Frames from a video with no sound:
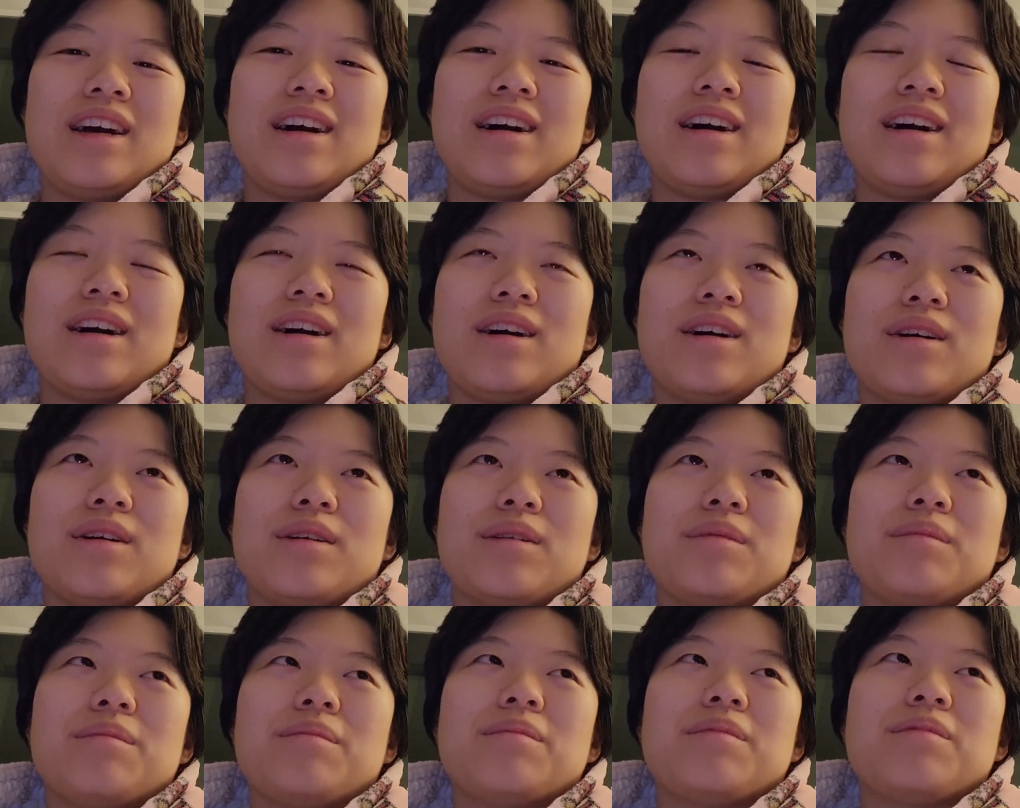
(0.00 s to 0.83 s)

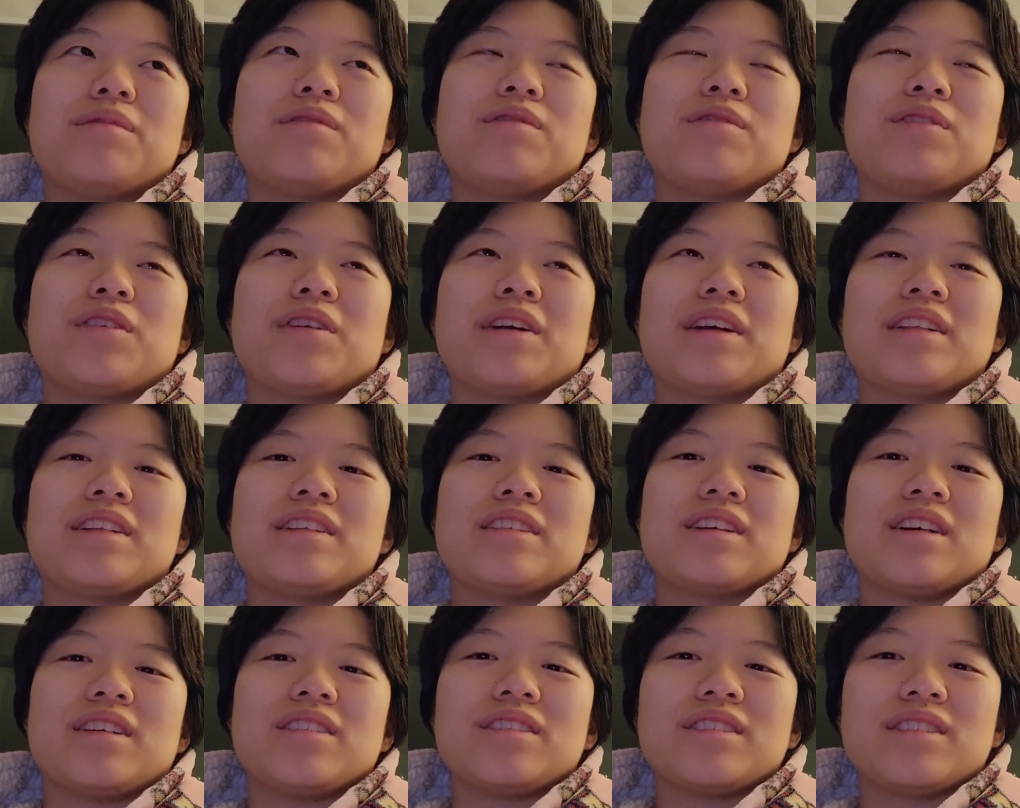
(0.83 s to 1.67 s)
for
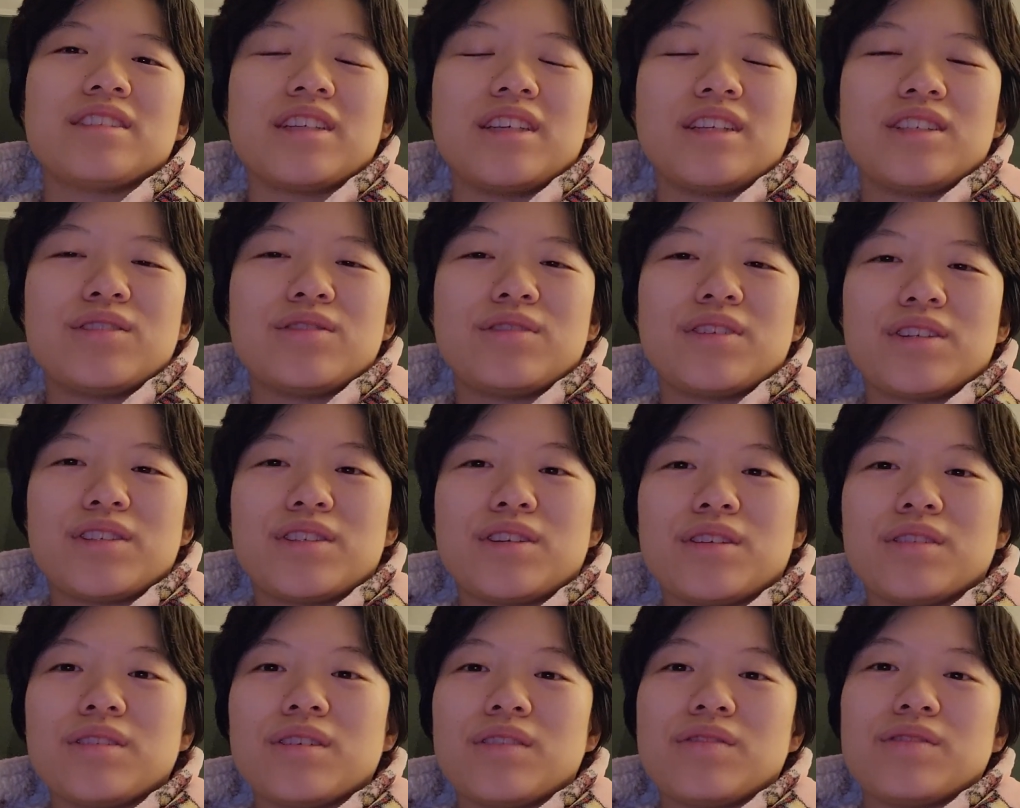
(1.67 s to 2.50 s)
$18 each for a
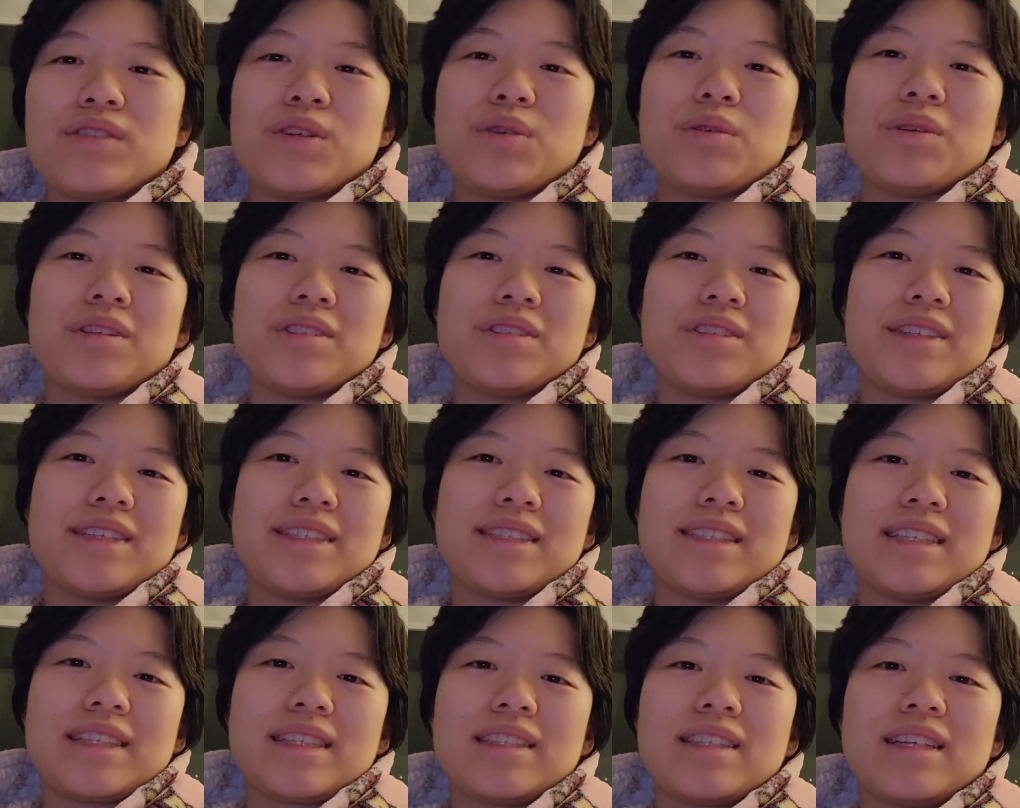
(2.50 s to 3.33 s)
total of
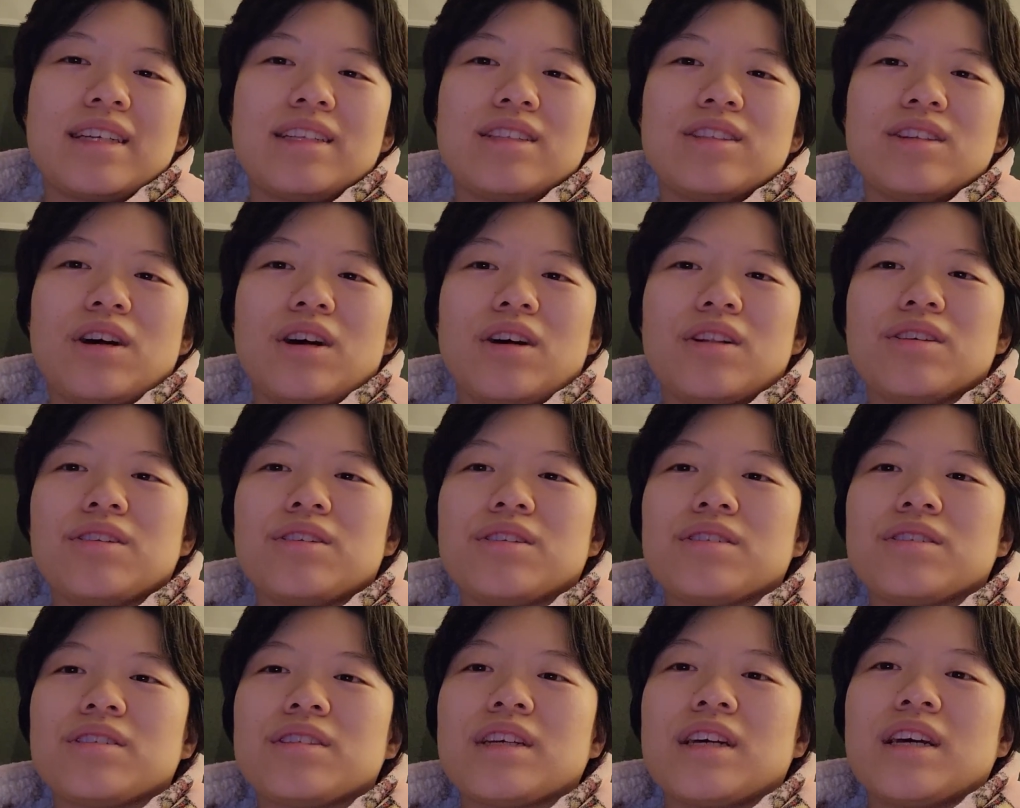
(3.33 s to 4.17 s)

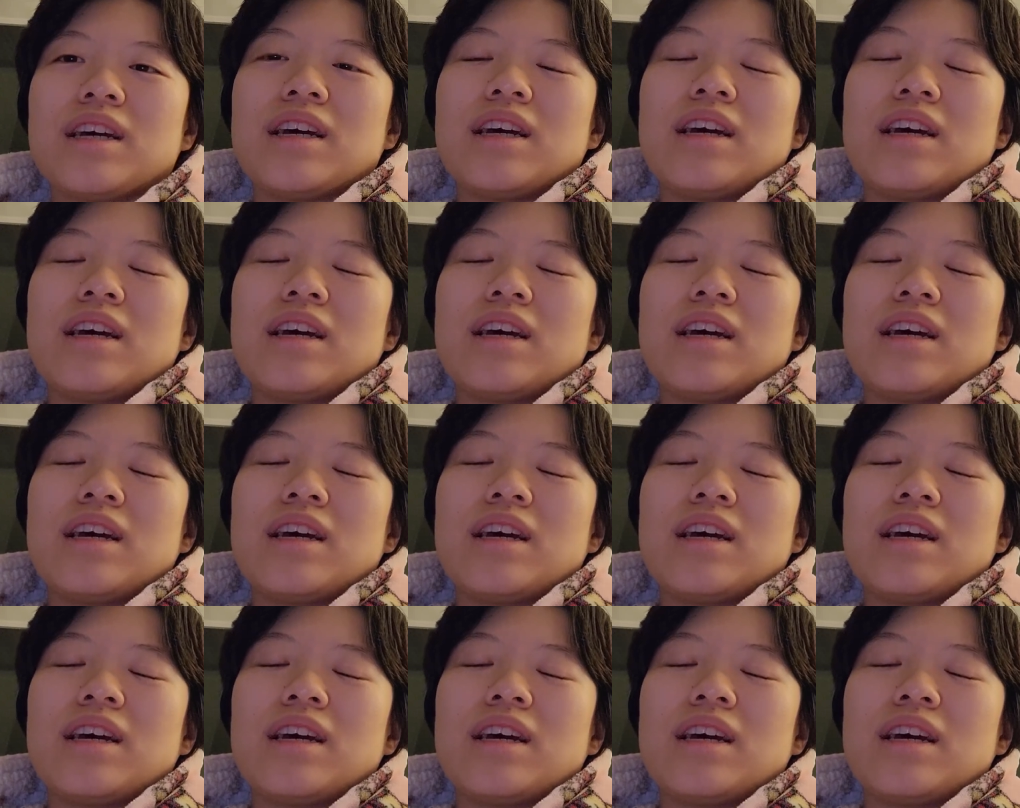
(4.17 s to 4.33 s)
$216.